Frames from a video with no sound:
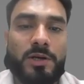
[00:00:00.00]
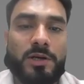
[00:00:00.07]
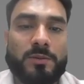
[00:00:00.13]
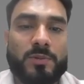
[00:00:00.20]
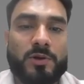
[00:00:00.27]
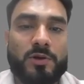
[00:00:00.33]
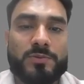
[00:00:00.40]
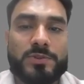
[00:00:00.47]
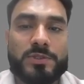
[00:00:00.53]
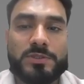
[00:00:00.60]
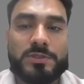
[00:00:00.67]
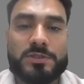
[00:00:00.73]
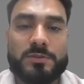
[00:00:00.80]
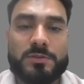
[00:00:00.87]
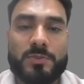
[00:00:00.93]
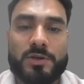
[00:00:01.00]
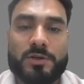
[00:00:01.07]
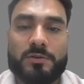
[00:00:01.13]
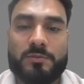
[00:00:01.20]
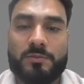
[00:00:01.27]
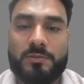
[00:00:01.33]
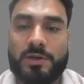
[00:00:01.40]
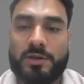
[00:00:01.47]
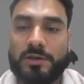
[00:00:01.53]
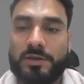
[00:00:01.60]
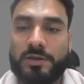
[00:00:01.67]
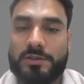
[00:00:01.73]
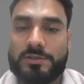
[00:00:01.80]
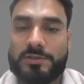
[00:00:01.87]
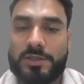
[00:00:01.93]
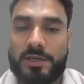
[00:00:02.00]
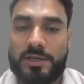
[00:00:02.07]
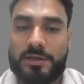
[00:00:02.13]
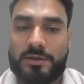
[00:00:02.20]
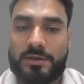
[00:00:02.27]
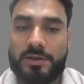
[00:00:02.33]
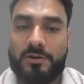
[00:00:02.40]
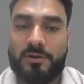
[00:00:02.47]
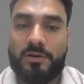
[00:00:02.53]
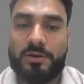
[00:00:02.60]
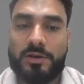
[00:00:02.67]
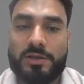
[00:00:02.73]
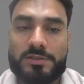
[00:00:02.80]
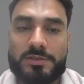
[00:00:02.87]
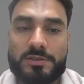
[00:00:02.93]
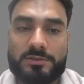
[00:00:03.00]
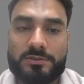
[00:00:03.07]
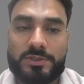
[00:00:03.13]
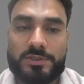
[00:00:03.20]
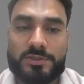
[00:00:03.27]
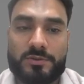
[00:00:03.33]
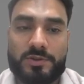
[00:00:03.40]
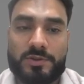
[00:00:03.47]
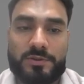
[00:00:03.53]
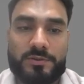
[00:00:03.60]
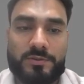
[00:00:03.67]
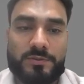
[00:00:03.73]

multiple options, but my selected org is this one,